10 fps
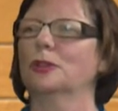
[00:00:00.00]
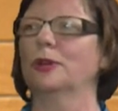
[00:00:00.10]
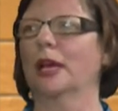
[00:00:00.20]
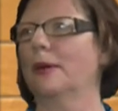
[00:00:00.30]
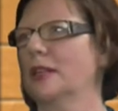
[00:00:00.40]

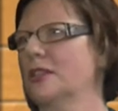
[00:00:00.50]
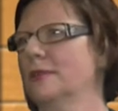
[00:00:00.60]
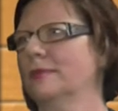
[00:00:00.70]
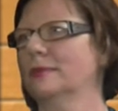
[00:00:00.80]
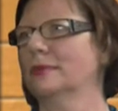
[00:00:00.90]
Great
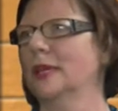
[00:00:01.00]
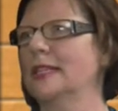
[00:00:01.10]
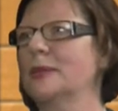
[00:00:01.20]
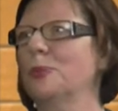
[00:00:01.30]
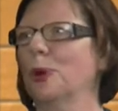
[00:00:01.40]
question.
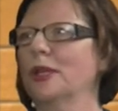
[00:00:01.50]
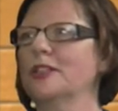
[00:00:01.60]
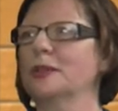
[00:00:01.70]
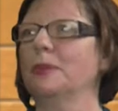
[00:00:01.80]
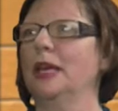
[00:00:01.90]
It's
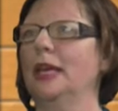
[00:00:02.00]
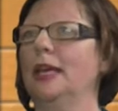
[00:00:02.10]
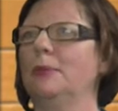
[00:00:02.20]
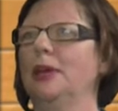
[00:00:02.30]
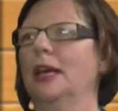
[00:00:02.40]
important to
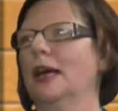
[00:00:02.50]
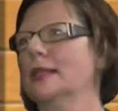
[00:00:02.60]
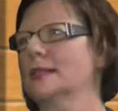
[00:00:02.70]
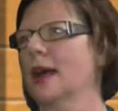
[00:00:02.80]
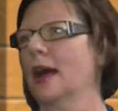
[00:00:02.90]
me
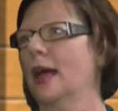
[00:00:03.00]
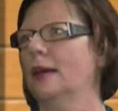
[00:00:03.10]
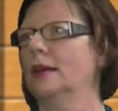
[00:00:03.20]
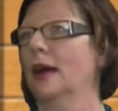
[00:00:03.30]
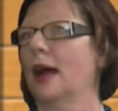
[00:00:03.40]
because
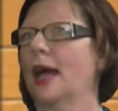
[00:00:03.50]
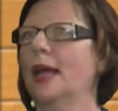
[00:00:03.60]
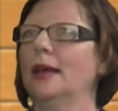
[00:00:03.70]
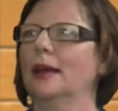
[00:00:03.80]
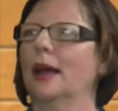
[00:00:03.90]
I'm
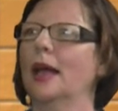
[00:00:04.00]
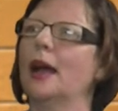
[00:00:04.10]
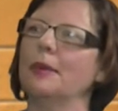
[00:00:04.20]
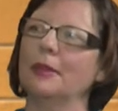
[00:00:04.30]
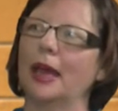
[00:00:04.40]

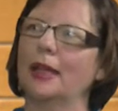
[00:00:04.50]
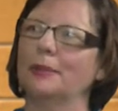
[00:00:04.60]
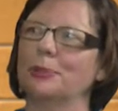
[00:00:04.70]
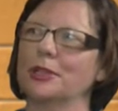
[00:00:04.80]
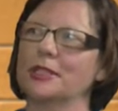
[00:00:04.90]

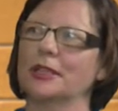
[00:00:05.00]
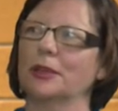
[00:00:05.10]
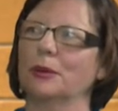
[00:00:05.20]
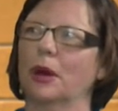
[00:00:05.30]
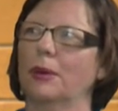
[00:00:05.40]
that person
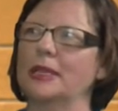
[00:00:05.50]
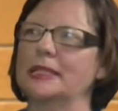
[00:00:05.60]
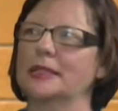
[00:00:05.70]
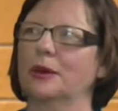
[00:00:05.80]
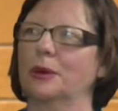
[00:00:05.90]
who
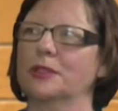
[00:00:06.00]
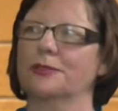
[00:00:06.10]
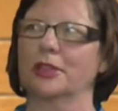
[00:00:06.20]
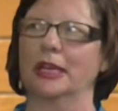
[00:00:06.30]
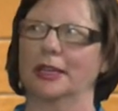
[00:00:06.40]
always goes
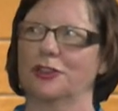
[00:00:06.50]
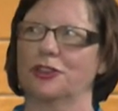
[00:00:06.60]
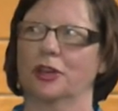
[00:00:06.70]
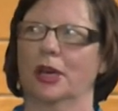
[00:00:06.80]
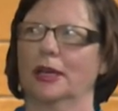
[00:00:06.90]
for the
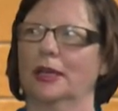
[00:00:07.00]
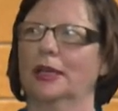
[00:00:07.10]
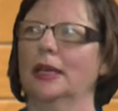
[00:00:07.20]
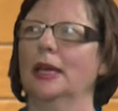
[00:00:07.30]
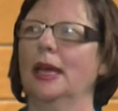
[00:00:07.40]
underdog.
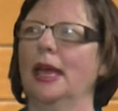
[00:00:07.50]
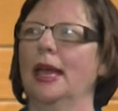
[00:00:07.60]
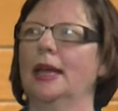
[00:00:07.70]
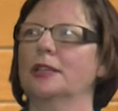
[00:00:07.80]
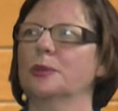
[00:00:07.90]

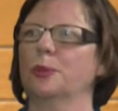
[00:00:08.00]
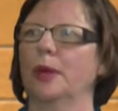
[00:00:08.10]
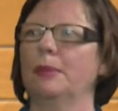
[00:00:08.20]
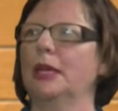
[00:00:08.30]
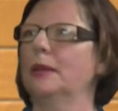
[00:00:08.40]
And
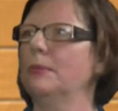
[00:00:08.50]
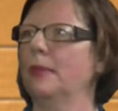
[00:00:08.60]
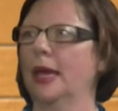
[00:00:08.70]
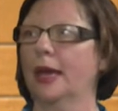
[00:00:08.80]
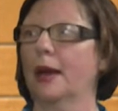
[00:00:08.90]
women
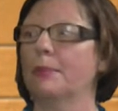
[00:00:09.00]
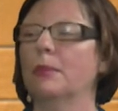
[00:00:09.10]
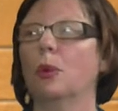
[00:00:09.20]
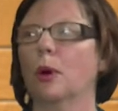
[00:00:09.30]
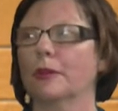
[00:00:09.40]
make up
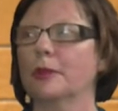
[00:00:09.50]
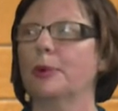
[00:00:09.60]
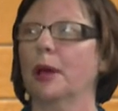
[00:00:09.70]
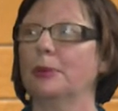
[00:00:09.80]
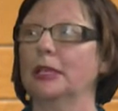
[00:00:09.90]
more of the
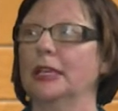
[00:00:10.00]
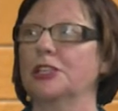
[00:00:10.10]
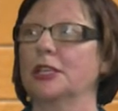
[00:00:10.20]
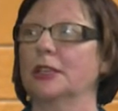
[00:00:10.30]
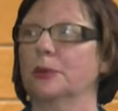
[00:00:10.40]

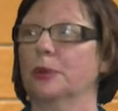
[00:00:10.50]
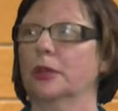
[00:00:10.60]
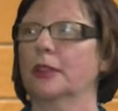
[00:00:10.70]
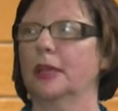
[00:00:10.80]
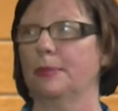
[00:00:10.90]
population in the
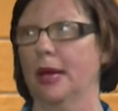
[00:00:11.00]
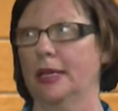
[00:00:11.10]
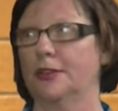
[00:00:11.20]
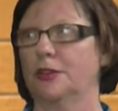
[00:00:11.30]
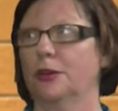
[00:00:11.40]
world than
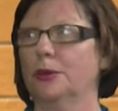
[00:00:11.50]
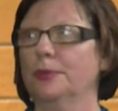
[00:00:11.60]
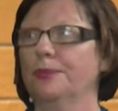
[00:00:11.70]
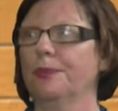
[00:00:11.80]
men do.